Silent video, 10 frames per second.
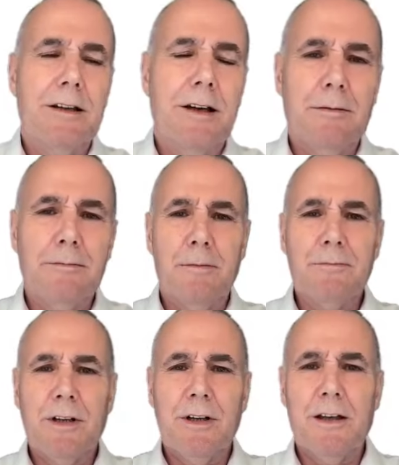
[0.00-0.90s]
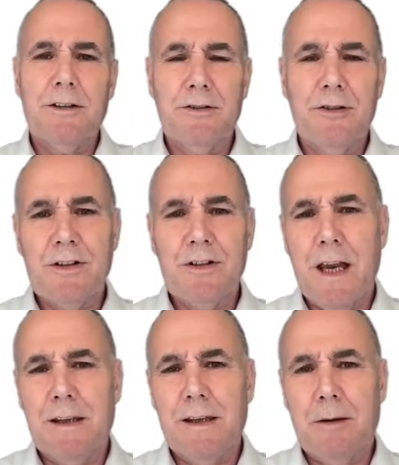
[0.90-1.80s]
and I'm delighted you're
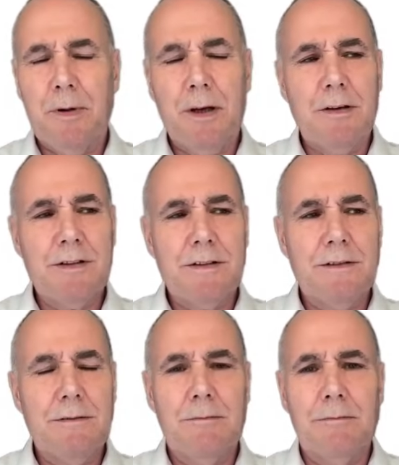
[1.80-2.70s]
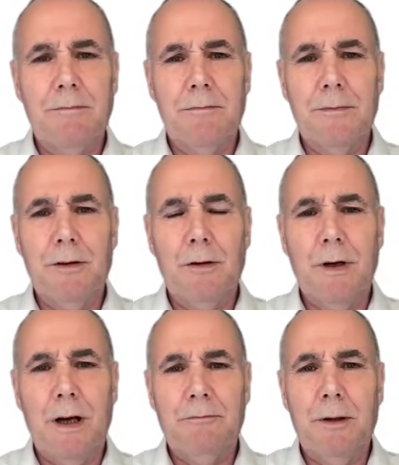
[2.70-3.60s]
saying that, because
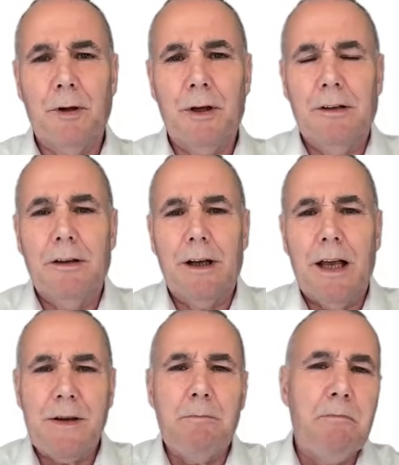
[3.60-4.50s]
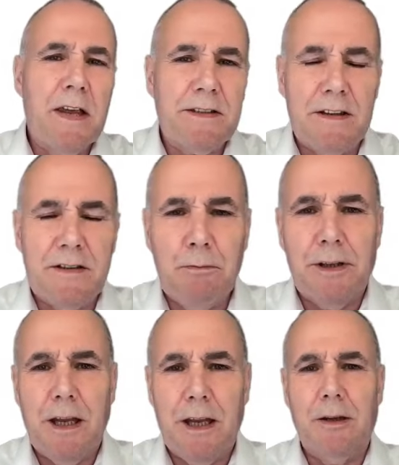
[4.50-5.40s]
everybody has a business
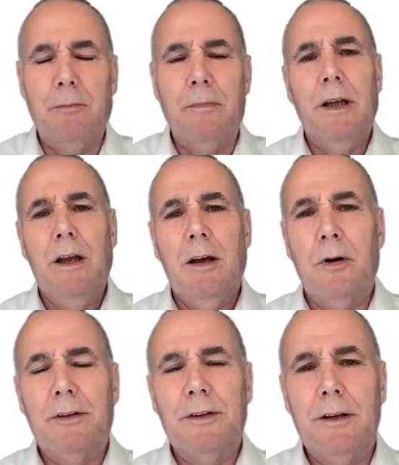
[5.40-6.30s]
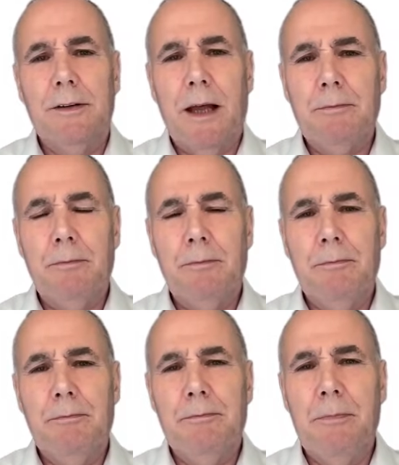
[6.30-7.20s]
within them, but that
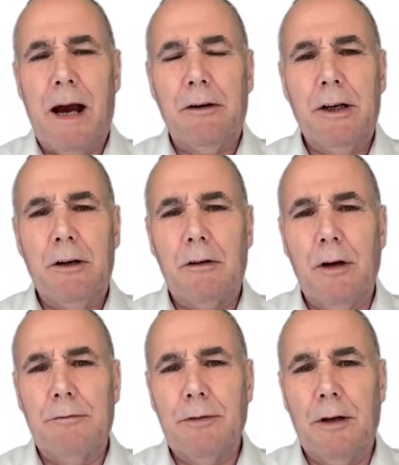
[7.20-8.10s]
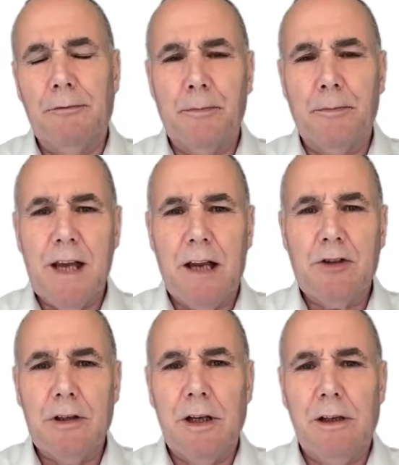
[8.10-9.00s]
barrier of
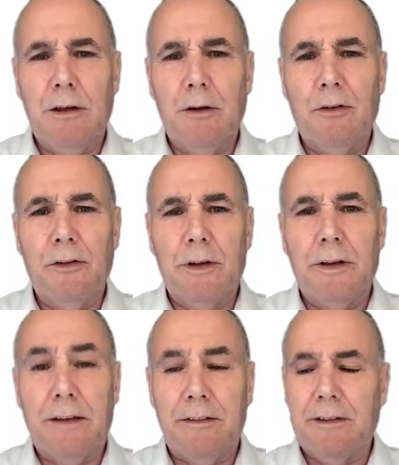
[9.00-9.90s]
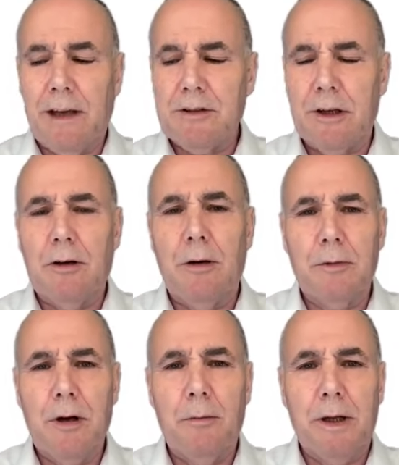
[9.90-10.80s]
potentially losing that set
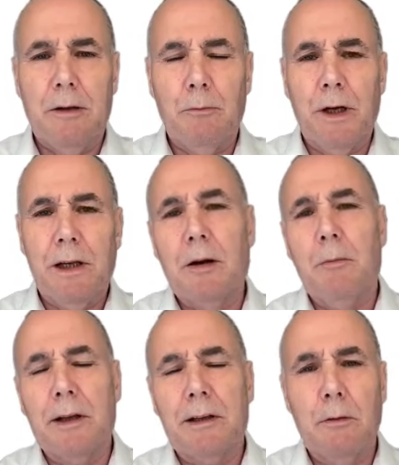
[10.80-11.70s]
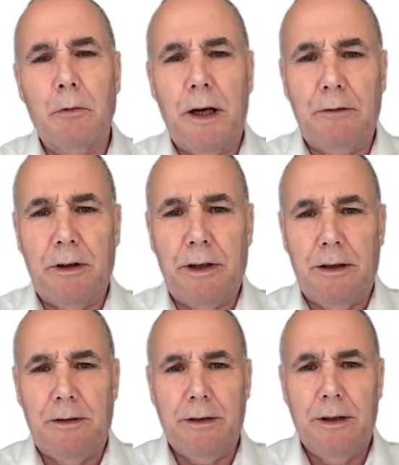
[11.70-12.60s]
income coming in weekly or monthly, whatever it
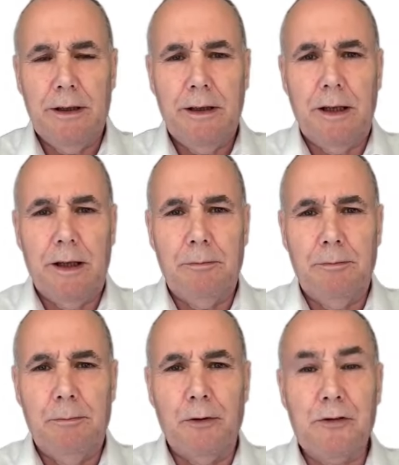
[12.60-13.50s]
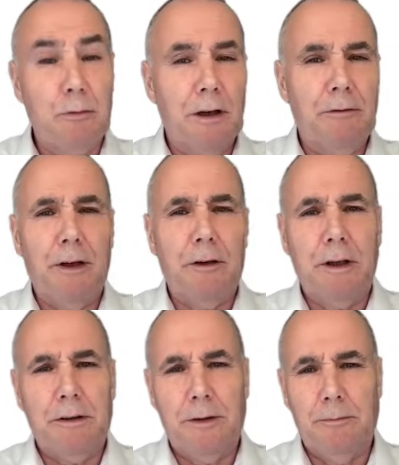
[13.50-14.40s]
is, puts real fear
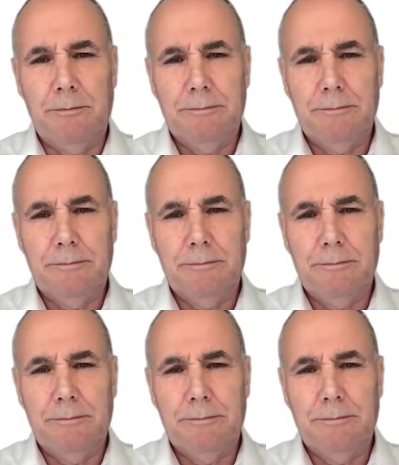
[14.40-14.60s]
into them.